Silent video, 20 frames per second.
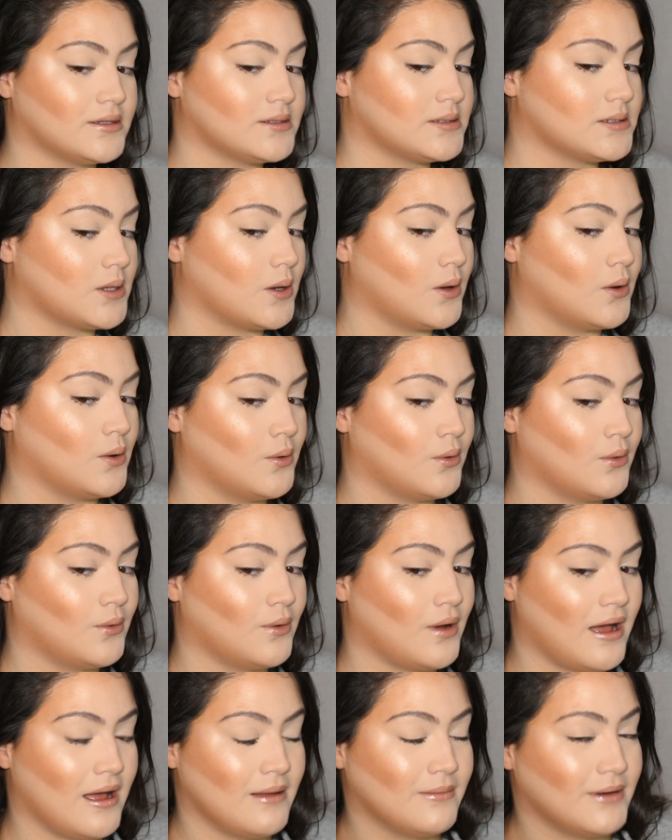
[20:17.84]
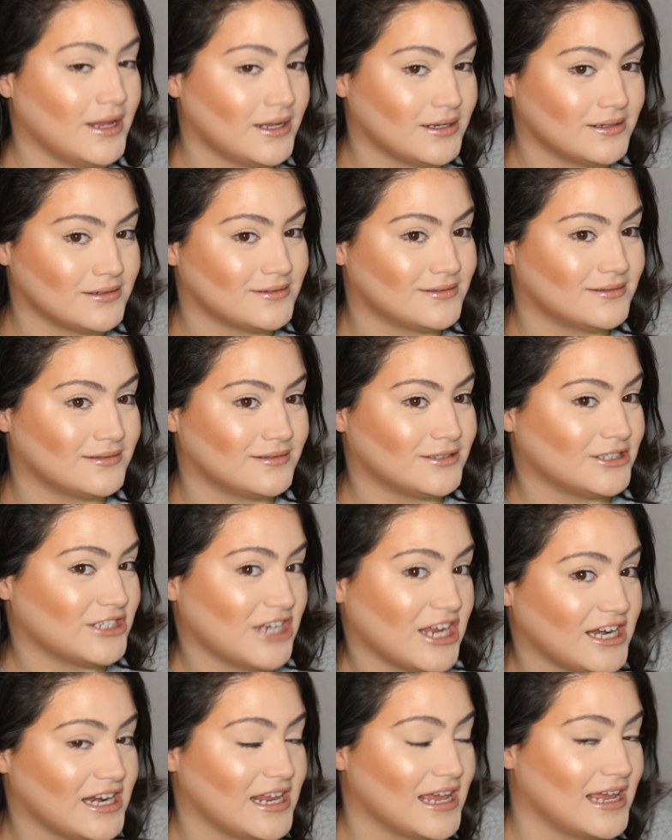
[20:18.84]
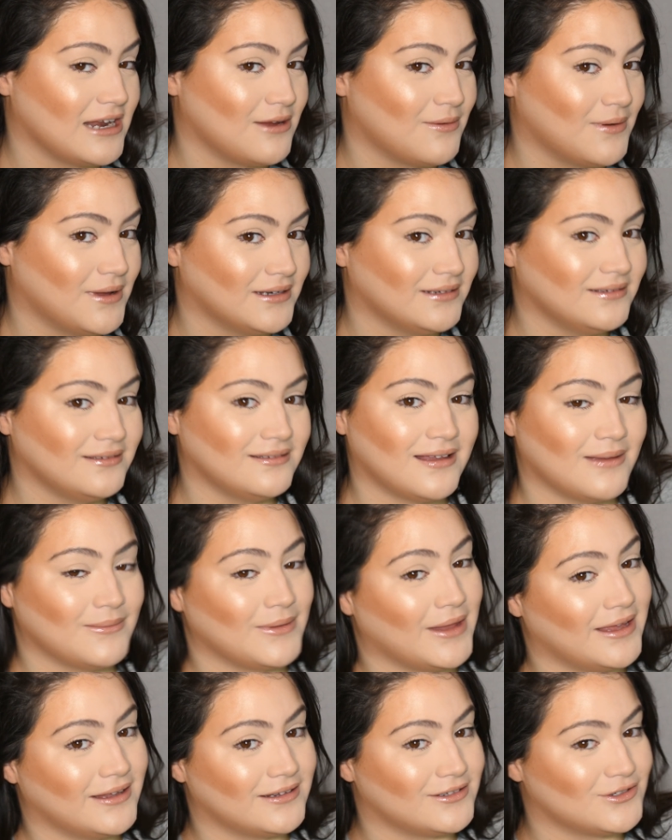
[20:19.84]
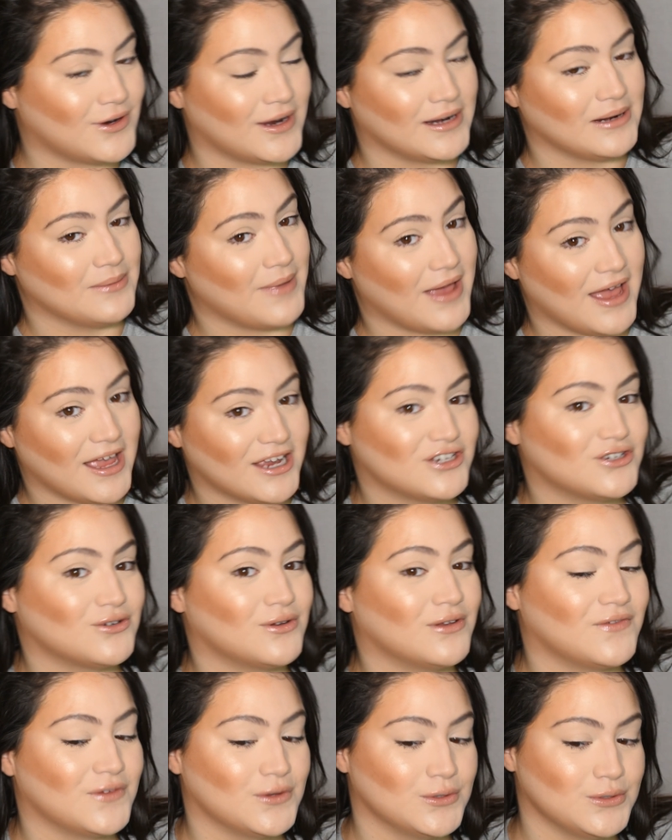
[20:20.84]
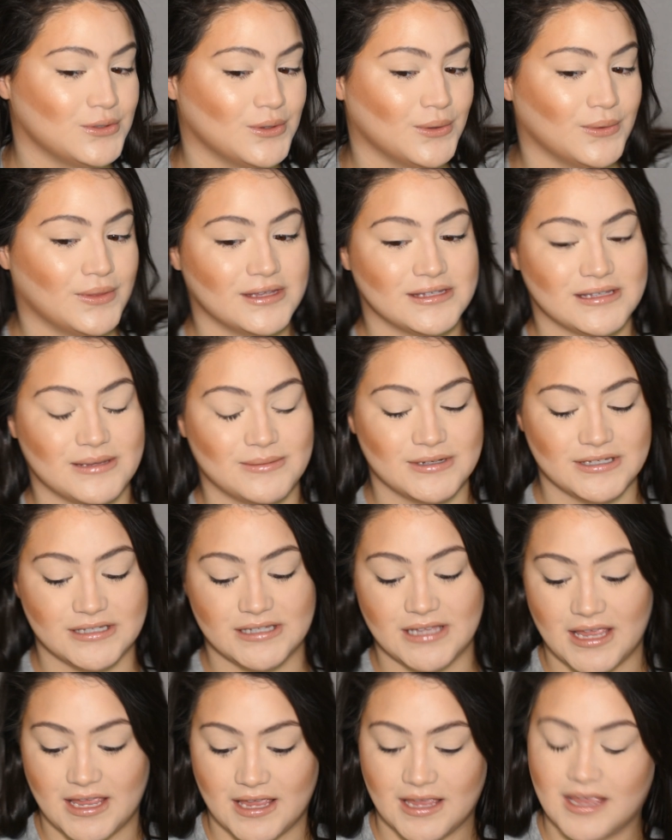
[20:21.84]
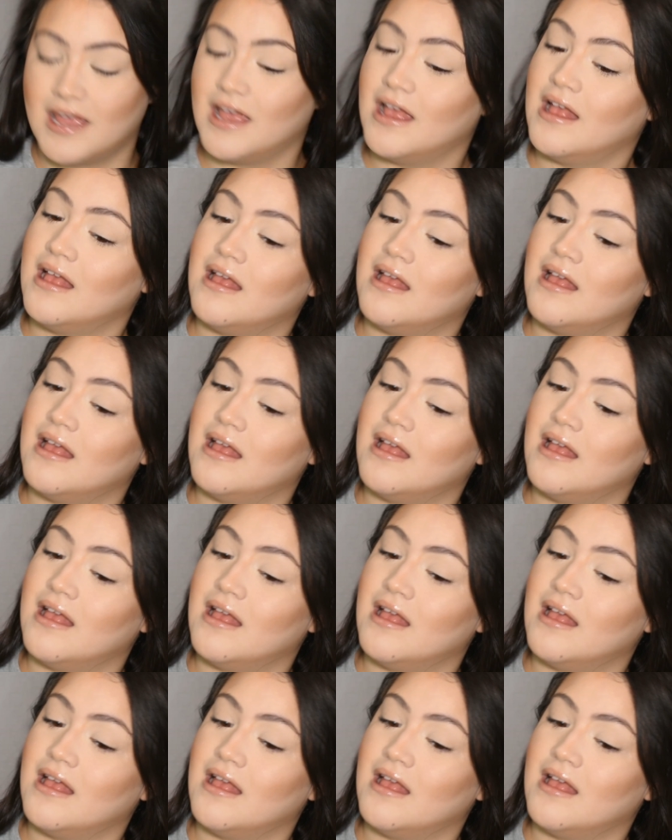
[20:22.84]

So I'm not shading anyone, I'm not trying to bash you if you do this, I'm just saying